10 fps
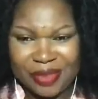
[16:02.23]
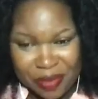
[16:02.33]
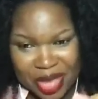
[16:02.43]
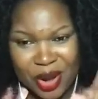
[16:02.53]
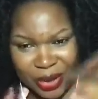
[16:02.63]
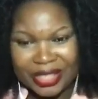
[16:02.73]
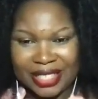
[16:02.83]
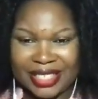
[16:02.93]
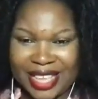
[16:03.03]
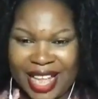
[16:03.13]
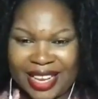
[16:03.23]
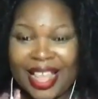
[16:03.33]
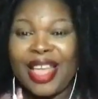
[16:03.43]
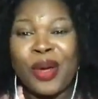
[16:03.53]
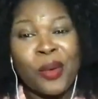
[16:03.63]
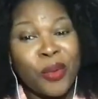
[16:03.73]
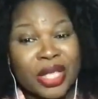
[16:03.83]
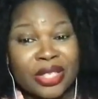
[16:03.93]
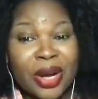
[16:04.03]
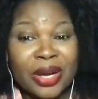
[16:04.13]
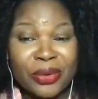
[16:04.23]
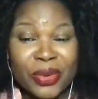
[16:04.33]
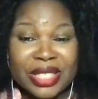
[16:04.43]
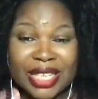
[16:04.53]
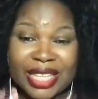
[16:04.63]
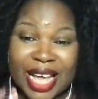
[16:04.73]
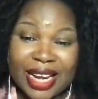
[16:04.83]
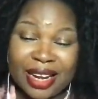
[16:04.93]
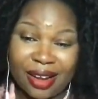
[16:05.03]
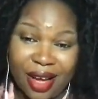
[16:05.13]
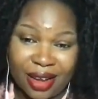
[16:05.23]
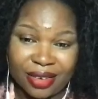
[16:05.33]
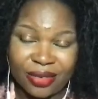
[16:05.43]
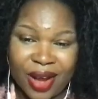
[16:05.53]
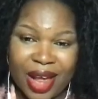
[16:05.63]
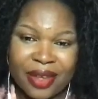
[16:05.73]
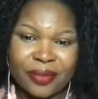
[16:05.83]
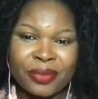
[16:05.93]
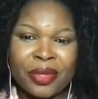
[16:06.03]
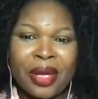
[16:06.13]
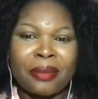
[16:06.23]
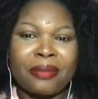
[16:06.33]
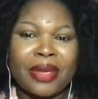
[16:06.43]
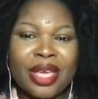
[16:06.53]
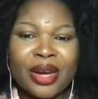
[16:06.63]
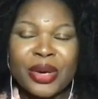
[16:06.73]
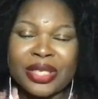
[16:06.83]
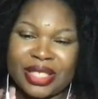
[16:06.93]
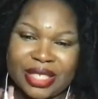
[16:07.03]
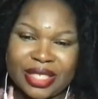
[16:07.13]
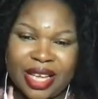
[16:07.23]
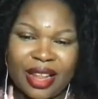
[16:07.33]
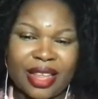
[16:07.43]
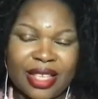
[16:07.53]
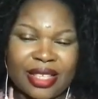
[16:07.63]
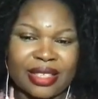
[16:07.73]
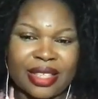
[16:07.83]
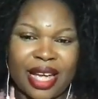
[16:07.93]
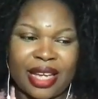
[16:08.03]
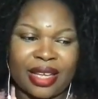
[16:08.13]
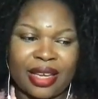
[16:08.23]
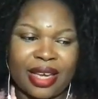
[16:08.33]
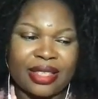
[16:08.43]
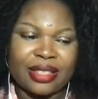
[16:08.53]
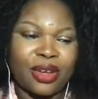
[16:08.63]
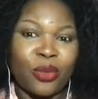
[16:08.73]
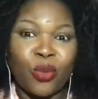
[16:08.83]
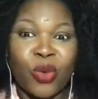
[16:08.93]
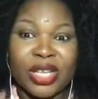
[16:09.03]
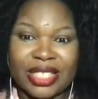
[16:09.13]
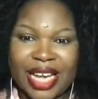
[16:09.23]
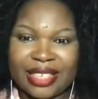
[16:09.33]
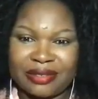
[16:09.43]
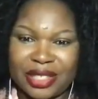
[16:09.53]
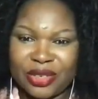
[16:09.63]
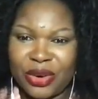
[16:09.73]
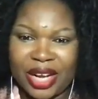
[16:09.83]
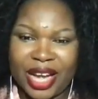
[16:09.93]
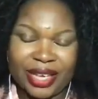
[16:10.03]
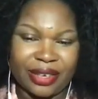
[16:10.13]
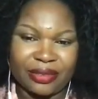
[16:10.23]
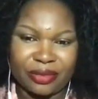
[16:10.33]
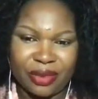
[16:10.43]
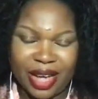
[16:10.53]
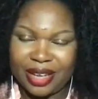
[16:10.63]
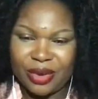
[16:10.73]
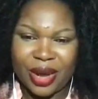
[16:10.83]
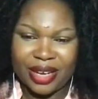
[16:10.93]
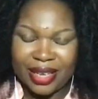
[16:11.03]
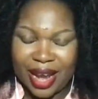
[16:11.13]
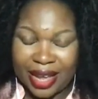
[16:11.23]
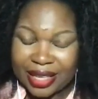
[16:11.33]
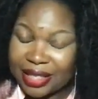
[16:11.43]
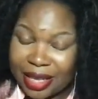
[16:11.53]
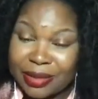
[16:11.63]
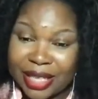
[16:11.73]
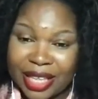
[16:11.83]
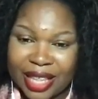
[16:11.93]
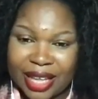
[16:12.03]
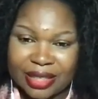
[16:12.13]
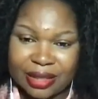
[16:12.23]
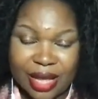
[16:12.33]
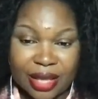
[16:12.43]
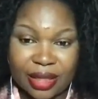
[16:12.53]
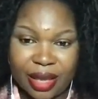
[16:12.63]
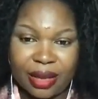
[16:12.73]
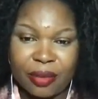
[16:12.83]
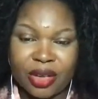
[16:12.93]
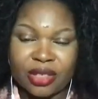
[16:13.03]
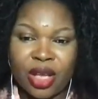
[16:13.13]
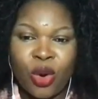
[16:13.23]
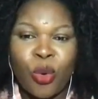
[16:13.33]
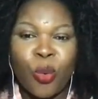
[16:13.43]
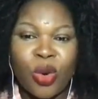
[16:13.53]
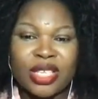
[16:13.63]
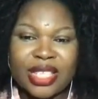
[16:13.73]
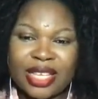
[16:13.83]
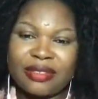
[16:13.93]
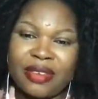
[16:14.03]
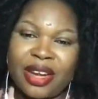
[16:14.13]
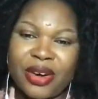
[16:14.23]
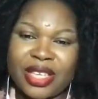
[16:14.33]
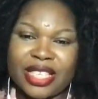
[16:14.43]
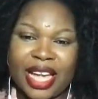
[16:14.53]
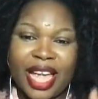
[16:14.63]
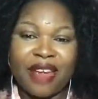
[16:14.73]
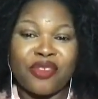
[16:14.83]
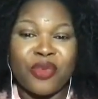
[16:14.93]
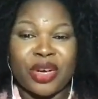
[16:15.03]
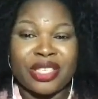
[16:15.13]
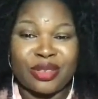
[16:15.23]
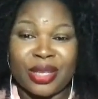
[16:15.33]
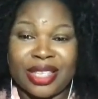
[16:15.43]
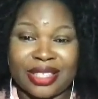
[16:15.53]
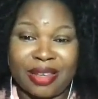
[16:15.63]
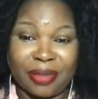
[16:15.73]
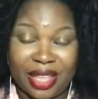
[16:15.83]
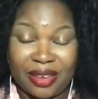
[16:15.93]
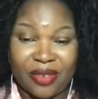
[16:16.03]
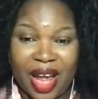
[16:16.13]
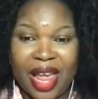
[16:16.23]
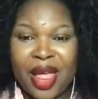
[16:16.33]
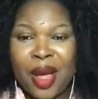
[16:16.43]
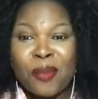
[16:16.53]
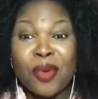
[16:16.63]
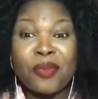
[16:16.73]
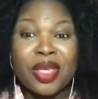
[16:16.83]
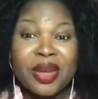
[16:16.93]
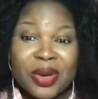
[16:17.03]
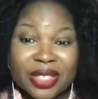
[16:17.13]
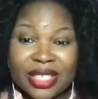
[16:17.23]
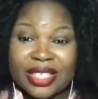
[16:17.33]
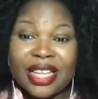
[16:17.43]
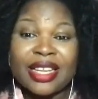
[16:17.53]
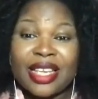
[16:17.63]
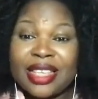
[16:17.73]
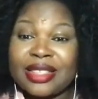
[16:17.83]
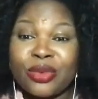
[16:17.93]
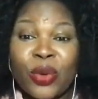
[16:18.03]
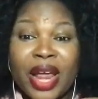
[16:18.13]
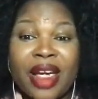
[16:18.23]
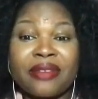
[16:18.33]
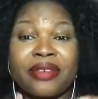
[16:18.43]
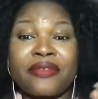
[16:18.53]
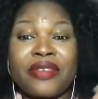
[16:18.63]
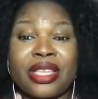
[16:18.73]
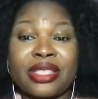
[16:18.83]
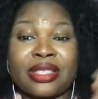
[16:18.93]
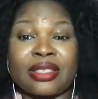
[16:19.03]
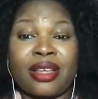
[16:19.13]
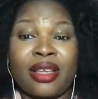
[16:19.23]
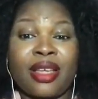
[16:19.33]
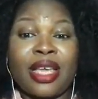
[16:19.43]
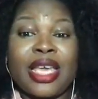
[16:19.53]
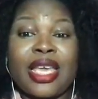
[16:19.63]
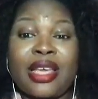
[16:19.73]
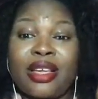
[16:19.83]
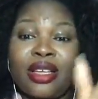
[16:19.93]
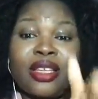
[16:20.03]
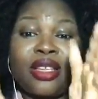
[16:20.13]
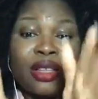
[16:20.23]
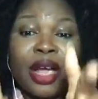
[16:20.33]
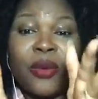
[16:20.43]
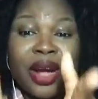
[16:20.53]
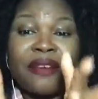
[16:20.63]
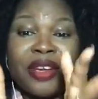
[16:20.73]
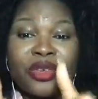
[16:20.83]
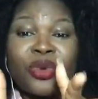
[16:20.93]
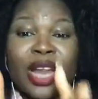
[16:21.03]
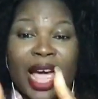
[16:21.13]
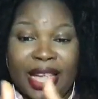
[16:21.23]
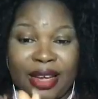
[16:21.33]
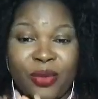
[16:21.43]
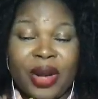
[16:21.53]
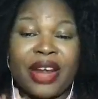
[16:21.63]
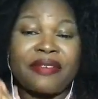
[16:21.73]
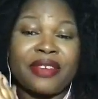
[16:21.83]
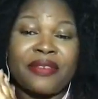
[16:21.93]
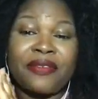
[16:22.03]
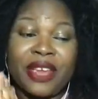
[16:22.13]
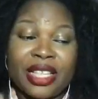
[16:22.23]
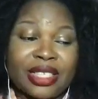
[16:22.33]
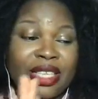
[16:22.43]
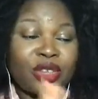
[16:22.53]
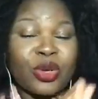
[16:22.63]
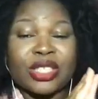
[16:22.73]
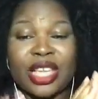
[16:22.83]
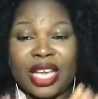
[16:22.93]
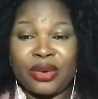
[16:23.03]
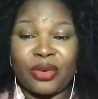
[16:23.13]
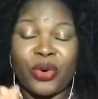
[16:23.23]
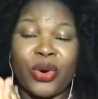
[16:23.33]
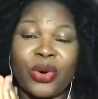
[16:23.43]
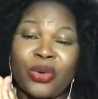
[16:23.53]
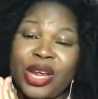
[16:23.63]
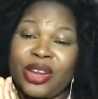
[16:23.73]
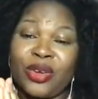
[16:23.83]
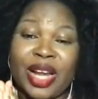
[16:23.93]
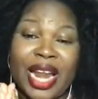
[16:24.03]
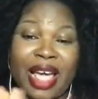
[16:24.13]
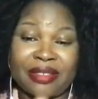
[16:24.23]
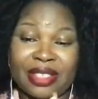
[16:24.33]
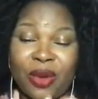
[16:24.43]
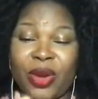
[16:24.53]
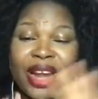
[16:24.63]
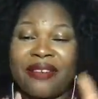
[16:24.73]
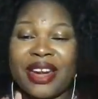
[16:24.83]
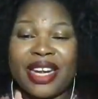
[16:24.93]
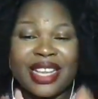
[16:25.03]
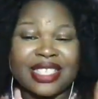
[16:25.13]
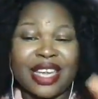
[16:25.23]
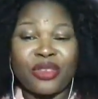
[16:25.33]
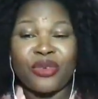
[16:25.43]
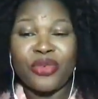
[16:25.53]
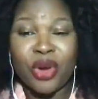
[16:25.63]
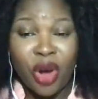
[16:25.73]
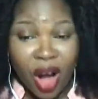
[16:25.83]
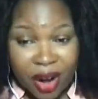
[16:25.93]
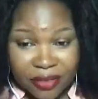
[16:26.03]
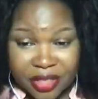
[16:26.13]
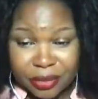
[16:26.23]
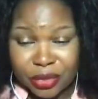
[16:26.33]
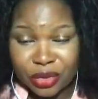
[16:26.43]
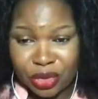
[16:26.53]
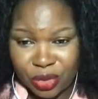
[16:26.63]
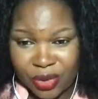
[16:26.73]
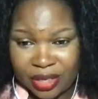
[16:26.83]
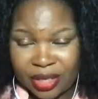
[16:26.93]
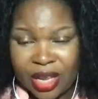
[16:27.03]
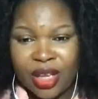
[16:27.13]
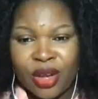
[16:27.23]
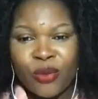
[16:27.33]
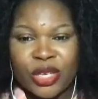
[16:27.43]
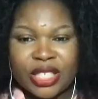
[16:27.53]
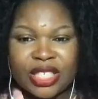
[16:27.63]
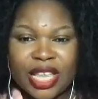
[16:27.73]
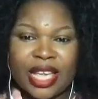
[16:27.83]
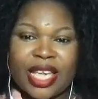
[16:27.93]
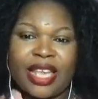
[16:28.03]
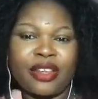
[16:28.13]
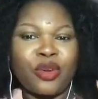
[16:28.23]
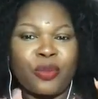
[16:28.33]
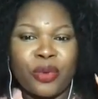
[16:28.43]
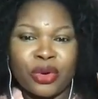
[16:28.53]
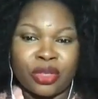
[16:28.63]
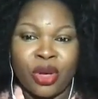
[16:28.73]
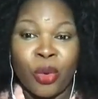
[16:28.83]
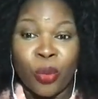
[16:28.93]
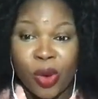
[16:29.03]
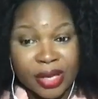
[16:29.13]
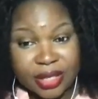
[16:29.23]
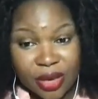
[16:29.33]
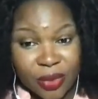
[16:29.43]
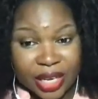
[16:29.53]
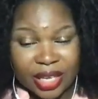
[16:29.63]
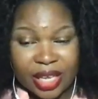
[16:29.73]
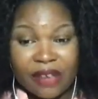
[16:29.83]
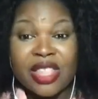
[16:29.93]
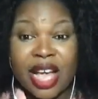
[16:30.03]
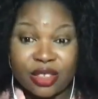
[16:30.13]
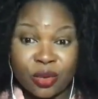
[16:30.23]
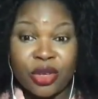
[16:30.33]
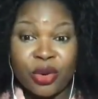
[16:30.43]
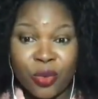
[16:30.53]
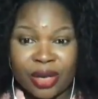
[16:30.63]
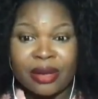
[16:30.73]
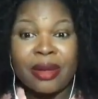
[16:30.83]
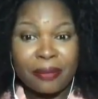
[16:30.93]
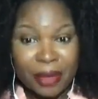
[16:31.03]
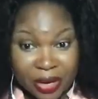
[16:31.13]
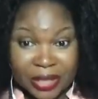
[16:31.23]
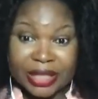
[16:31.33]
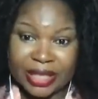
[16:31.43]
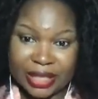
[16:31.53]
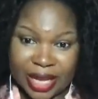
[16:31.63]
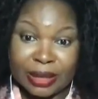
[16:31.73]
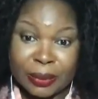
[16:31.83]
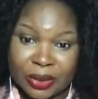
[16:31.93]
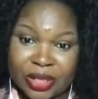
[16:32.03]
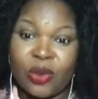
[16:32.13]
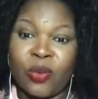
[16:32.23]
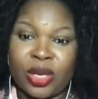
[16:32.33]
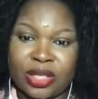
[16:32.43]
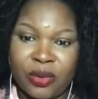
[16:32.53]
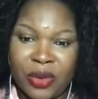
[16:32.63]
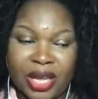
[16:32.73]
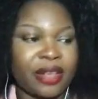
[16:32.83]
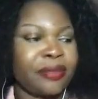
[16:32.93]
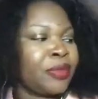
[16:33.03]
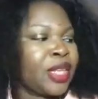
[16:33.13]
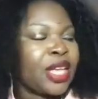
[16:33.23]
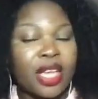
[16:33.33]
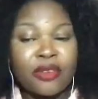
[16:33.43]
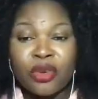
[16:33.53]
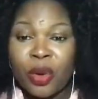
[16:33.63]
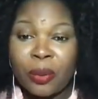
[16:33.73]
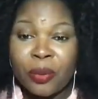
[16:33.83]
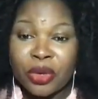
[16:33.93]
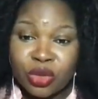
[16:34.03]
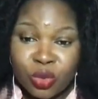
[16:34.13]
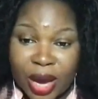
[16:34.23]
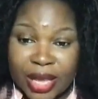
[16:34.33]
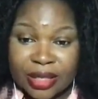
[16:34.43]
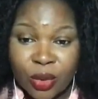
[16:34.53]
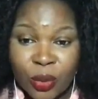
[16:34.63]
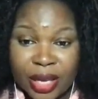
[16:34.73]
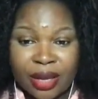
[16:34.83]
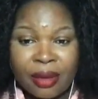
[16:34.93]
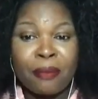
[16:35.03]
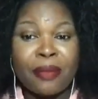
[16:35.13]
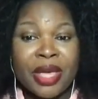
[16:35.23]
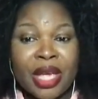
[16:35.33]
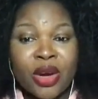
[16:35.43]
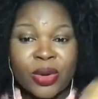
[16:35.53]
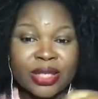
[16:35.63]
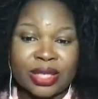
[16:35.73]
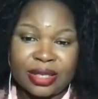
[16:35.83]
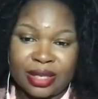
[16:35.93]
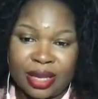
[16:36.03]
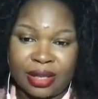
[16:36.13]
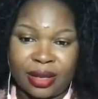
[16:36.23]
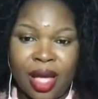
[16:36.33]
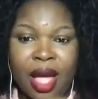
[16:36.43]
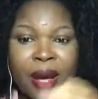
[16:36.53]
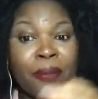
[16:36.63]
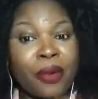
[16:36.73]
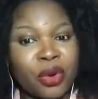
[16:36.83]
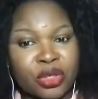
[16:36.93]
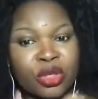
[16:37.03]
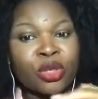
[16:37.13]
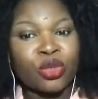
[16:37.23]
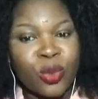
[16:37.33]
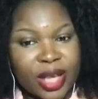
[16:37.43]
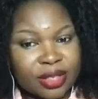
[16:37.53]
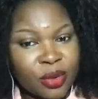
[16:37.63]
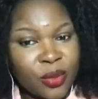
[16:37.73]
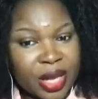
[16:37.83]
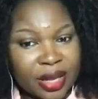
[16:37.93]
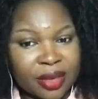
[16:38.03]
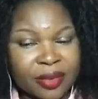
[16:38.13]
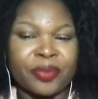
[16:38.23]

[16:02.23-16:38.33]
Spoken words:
Be consistent. We say that a lot, right? Being consistent is like, it's not one size fit all, kind of. I know I keep saying that thing because one size fit all is like everyone is doing the same thing, right? But being consistent, it's whatever fits, like whatever you like, whatever fits in your schedule or in your lifestyle, whatever it is that you feel comfortable doing, which is like either you post once a week if that's what you want. Be consistent posting once a week. If you want to post twice a week, be consistent, post twice a week.